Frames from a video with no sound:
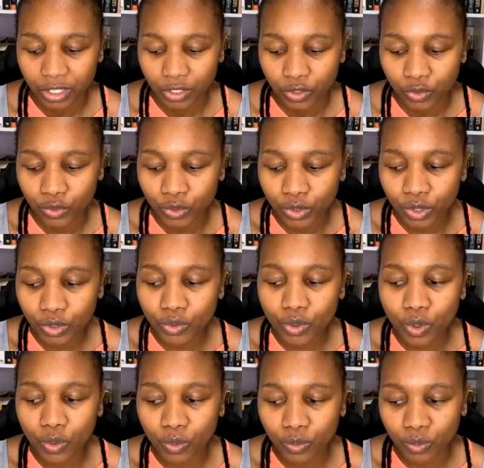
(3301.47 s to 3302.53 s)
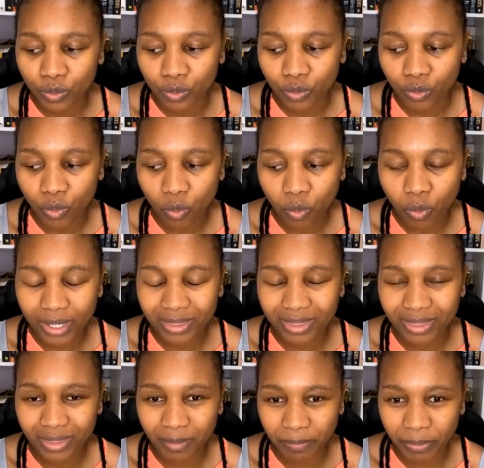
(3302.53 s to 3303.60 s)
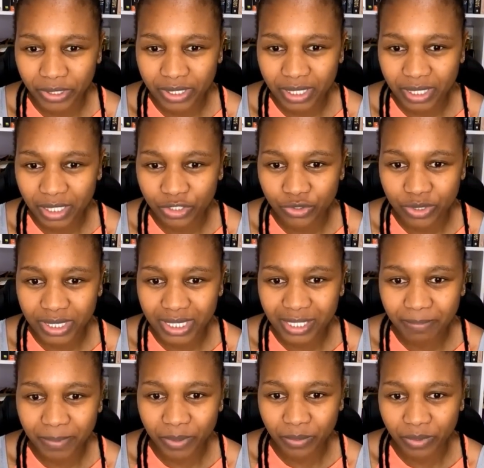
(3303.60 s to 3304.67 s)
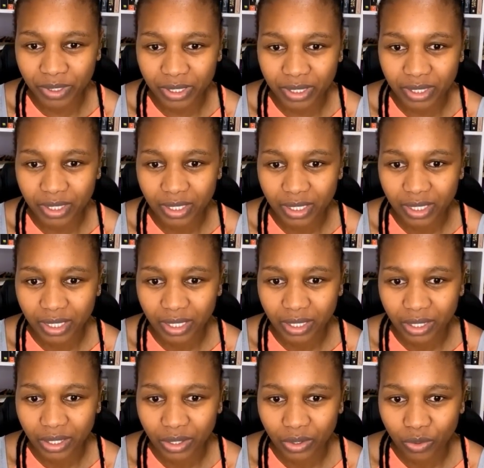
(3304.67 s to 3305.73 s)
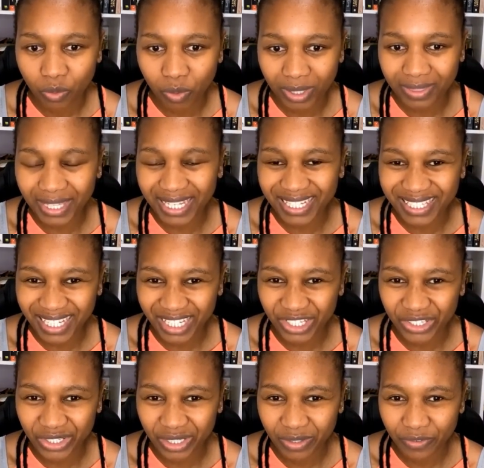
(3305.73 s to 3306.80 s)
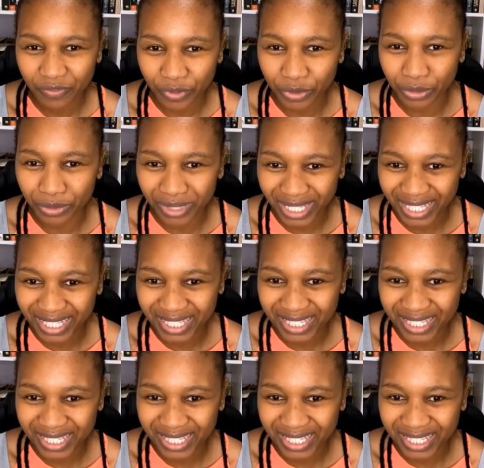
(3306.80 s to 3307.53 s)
don't know what the person that you're sleeping with, what the intention for you is,